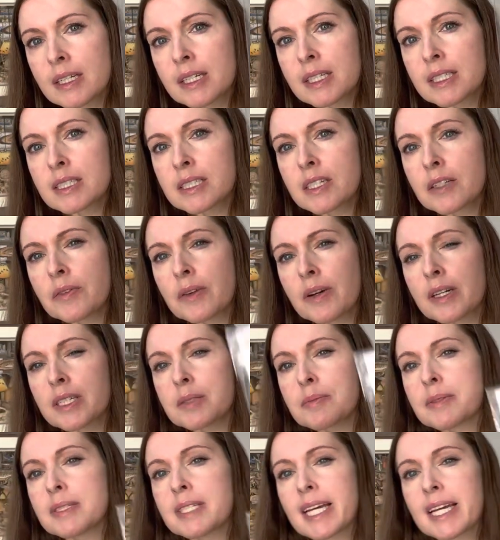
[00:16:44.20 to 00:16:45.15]
So far it's
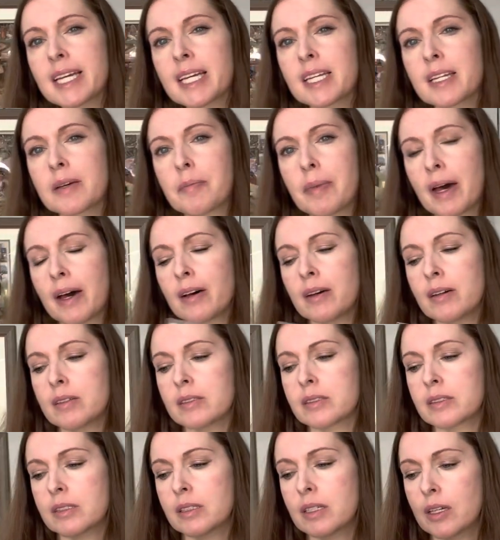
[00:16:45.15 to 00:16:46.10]
been taking about
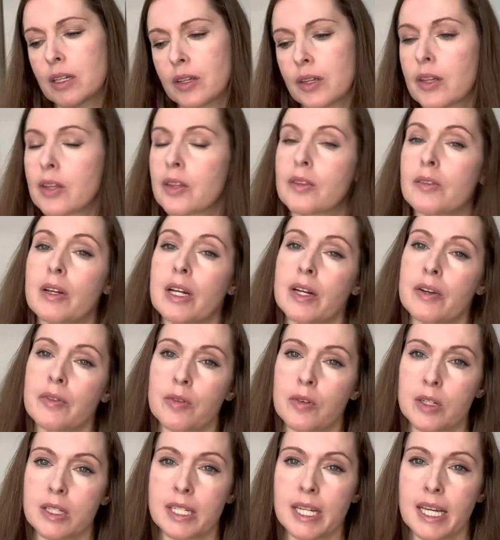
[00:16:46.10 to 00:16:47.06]
3 or
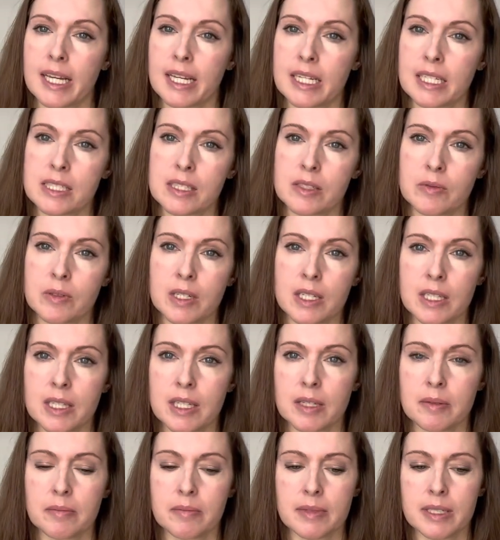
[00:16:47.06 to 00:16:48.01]
4 days. One of
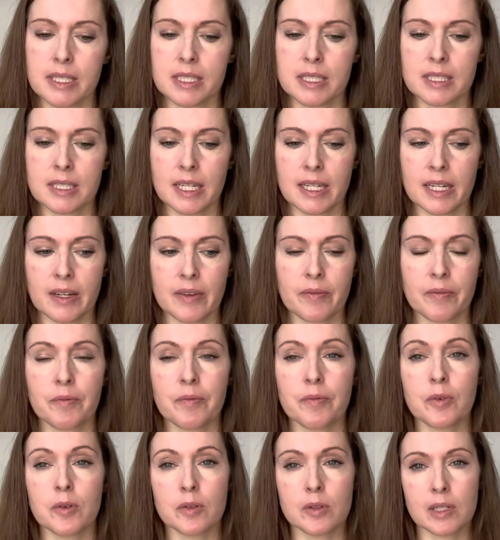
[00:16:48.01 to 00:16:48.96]
them is like a
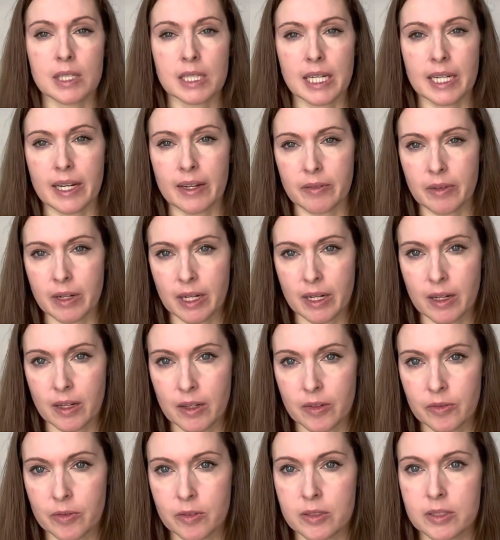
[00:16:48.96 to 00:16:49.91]
full, like what I call
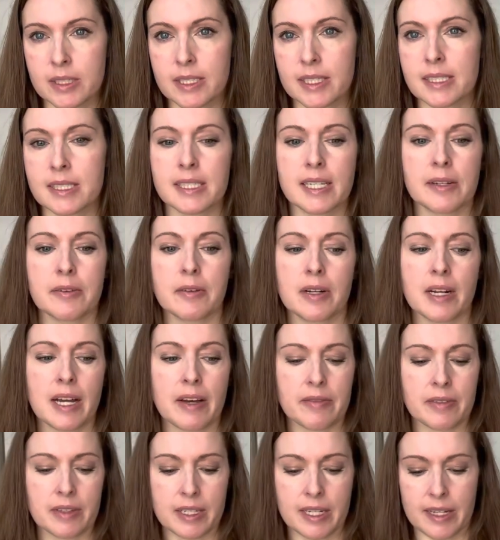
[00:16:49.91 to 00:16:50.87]
a full stitch day where I have
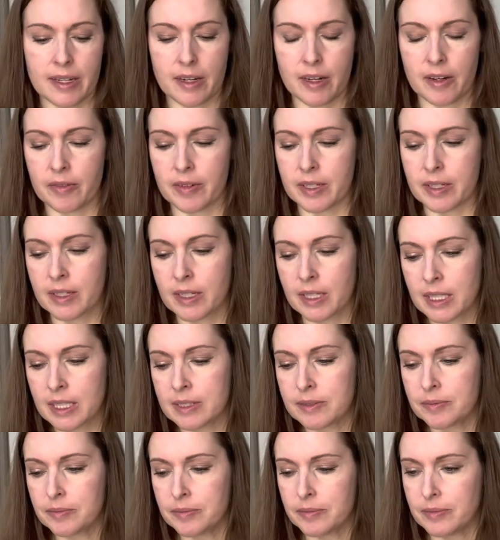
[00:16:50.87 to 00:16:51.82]
the day off and
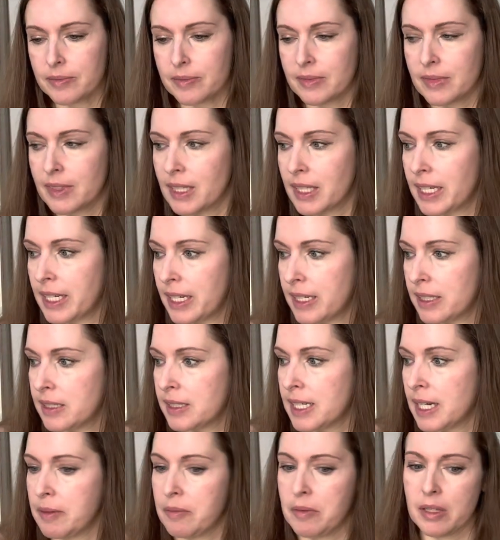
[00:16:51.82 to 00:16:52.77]
get
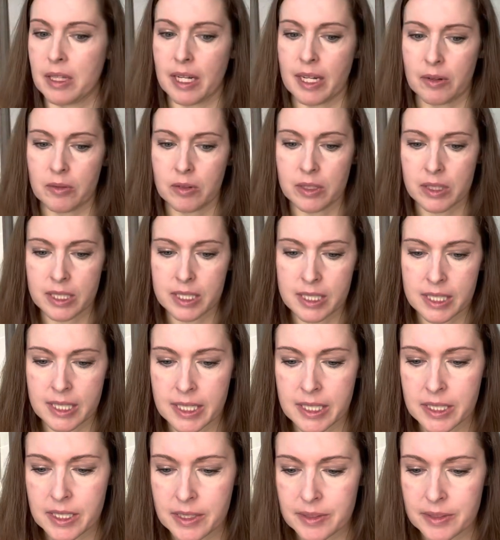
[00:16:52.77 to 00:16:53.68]
time to like really stitch.